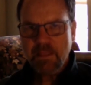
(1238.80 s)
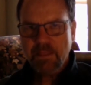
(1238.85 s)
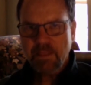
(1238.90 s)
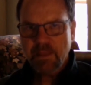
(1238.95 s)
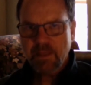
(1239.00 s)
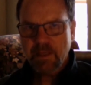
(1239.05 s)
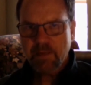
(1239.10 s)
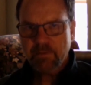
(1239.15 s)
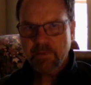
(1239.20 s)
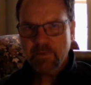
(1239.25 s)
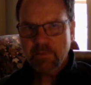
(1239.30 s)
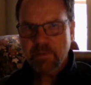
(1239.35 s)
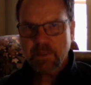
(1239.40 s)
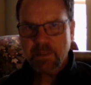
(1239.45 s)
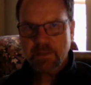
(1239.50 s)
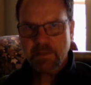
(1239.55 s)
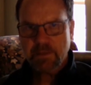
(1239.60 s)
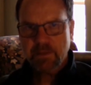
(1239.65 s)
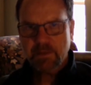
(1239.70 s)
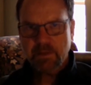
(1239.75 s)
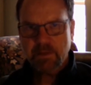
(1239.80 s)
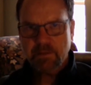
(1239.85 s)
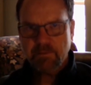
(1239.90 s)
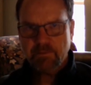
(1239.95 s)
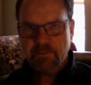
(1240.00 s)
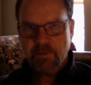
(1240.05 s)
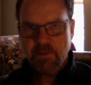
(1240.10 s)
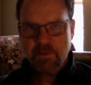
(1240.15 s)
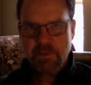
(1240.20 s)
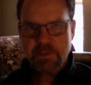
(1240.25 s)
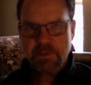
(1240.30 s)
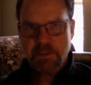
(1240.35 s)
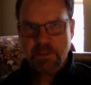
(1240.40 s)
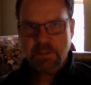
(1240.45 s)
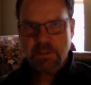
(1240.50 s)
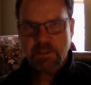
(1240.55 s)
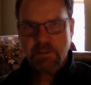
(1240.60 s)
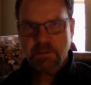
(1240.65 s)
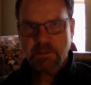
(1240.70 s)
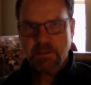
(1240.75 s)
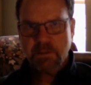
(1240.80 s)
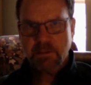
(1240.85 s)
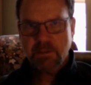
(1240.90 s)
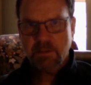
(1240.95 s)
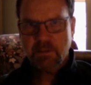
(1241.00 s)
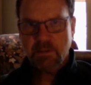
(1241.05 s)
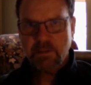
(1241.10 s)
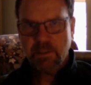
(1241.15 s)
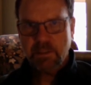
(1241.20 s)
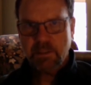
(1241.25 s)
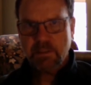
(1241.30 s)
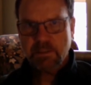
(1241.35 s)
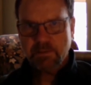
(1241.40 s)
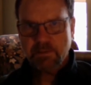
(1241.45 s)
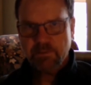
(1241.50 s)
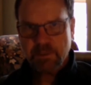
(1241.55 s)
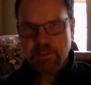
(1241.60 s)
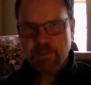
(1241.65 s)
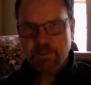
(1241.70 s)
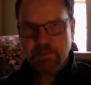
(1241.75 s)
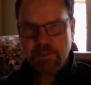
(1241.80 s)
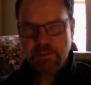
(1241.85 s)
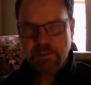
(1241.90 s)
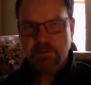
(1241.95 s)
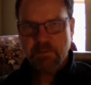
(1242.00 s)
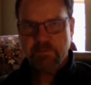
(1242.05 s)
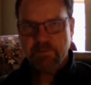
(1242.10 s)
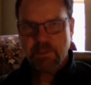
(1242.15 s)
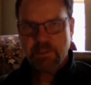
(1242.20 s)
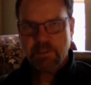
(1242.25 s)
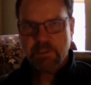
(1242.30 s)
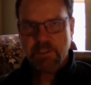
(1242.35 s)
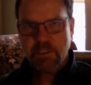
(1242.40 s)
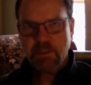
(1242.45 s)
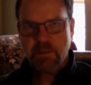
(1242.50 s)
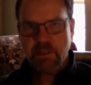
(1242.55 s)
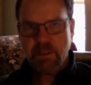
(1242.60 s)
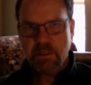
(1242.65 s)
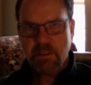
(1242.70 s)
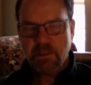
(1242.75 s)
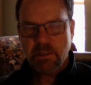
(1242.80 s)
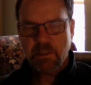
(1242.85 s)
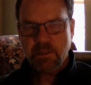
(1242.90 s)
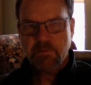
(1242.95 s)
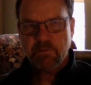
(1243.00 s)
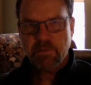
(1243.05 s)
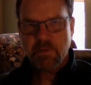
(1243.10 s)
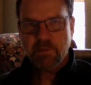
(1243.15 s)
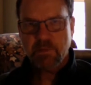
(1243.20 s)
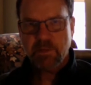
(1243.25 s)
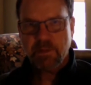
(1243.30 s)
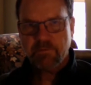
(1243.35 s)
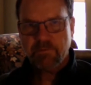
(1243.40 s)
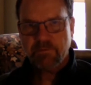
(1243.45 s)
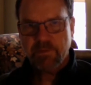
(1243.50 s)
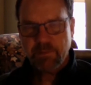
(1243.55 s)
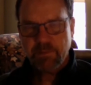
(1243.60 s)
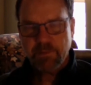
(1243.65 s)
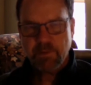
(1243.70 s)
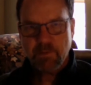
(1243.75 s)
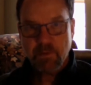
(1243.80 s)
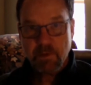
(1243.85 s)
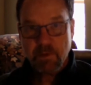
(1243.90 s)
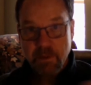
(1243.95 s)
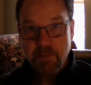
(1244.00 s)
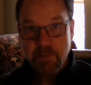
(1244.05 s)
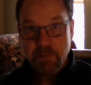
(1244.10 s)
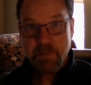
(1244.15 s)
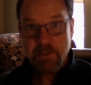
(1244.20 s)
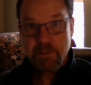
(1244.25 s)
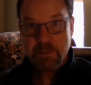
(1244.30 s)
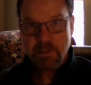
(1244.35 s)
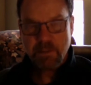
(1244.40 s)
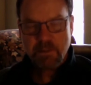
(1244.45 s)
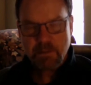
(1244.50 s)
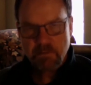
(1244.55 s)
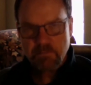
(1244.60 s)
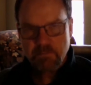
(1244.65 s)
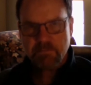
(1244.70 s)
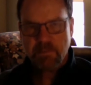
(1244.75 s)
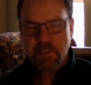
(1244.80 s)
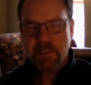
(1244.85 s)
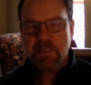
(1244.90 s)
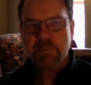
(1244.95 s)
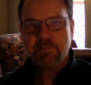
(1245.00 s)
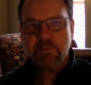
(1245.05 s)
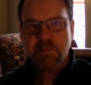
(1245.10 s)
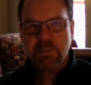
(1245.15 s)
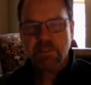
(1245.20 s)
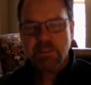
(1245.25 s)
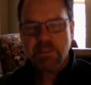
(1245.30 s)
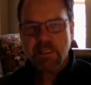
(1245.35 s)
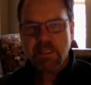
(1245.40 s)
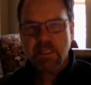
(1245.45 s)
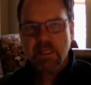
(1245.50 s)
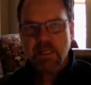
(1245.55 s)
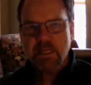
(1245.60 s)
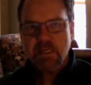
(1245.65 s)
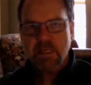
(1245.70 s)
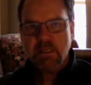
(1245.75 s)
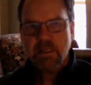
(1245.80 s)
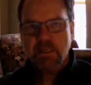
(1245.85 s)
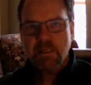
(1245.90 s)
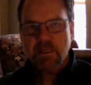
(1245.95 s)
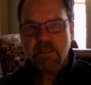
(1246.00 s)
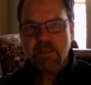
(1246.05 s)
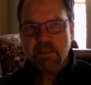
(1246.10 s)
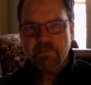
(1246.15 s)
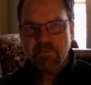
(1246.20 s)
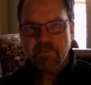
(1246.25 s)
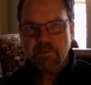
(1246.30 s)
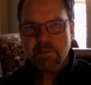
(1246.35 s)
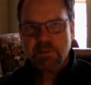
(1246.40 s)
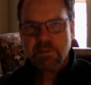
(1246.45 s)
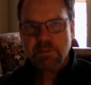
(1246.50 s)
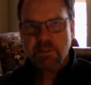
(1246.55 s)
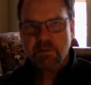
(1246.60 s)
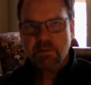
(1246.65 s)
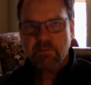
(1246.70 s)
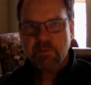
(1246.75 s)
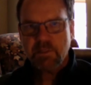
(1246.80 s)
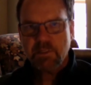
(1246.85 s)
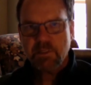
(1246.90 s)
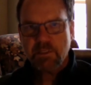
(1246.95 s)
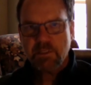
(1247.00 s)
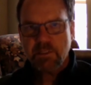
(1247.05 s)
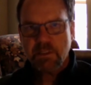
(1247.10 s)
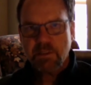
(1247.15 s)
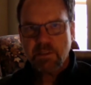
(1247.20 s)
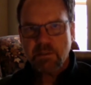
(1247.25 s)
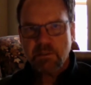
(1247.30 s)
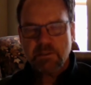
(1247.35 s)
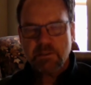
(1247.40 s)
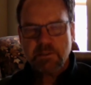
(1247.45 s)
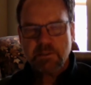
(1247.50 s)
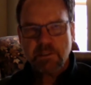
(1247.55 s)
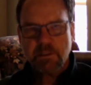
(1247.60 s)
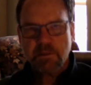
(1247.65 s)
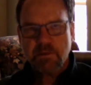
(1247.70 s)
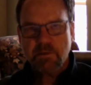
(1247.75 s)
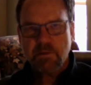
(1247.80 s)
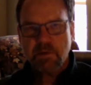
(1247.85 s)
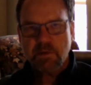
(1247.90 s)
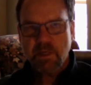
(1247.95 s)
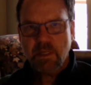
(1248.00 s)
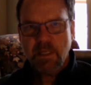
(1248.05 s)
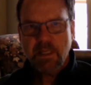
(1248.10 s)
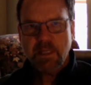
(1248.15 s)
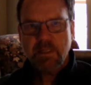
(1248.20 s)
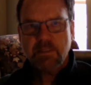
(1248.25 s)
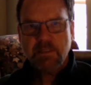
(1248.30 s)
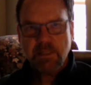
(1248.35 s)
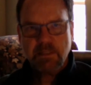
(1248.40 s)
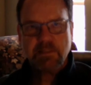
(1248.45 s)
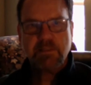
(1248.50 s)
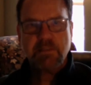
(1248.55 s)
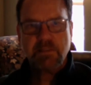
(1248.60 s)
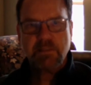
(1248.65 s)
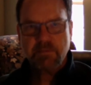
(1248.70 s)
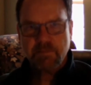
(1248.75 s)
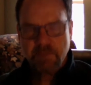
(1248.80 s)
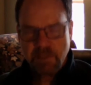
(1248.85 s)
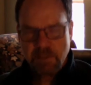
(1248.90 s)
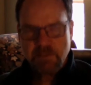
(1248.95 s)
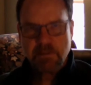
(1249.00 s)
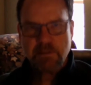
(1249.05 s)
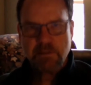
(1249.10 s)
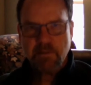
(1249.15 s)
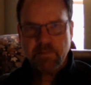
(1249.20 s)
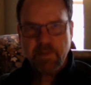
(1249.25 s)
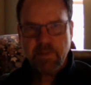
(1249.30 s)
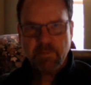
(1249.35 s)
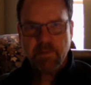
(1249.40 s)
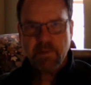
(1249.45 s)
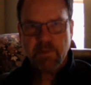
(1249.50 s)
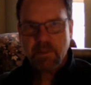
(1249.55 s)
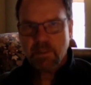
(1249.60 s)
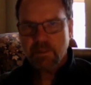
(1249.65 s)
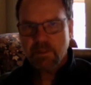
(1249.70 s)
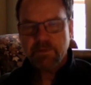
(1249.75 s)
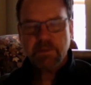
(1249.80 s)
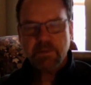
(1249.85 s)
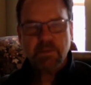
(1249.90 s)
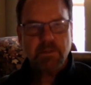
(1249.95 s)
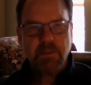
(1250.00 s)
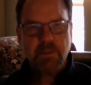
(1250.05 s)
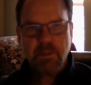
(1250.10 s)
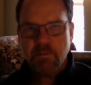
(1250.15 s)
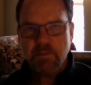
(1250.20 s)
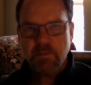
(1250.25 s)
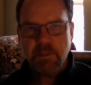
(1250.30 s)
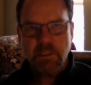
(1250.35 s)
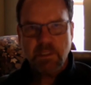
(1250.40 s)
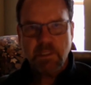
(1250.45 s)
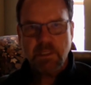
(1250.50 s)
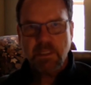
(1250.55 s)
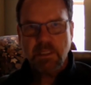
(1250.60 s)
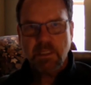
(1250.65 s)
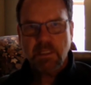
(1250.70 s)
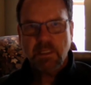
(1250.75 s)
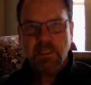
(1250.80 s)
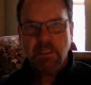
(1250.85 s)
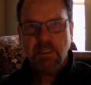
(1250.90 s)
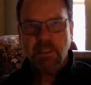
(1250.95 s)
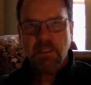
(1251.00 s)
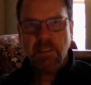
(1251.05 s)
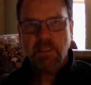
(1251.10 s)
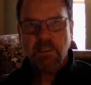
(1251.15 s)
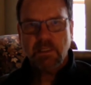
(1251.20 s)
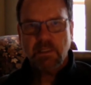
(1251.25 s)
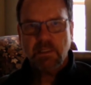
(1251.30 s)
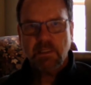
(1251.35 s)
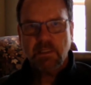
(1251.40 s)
every month they focus on the needs of a specific charity. And for the month of February this year, last month, they focused on Reach a Child. And so dozens and dozens of people are out there in the community, and